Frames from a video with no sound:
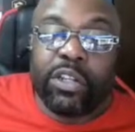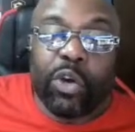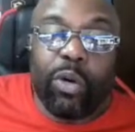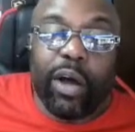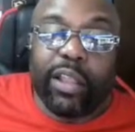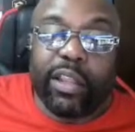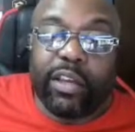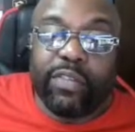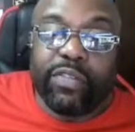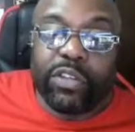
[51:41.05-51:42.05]
quality
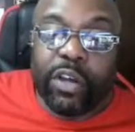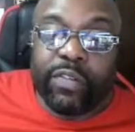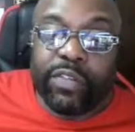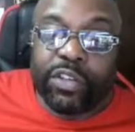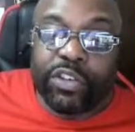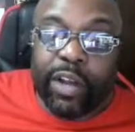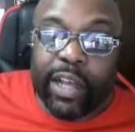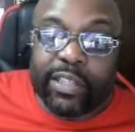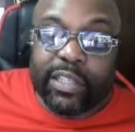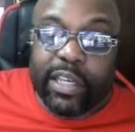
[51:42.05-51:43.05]
of the drone, I
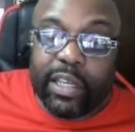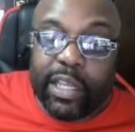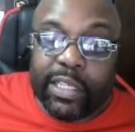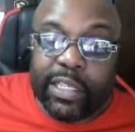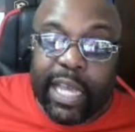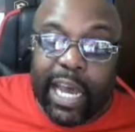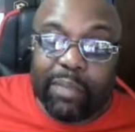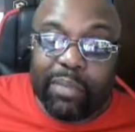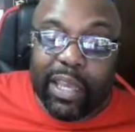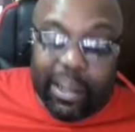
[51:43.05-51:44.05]
see it's got to
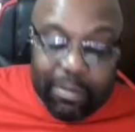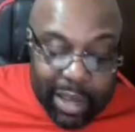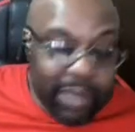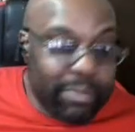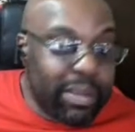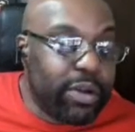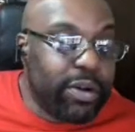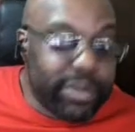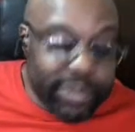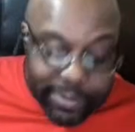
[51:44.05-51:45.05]
be getting better because